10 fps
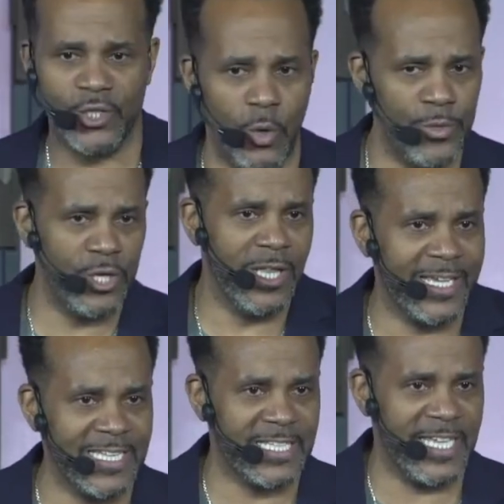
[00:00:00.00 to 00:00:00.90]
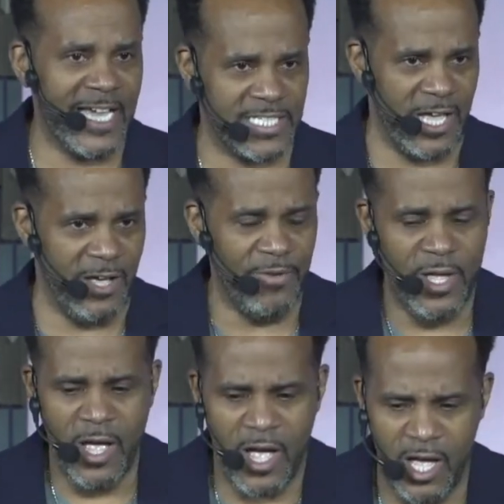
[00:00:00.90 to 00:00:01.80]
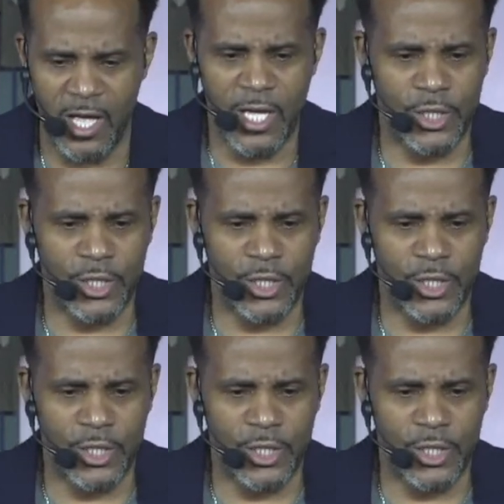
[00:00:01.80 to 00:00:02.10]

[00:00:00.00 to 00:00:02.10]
So when you look at the text of uh,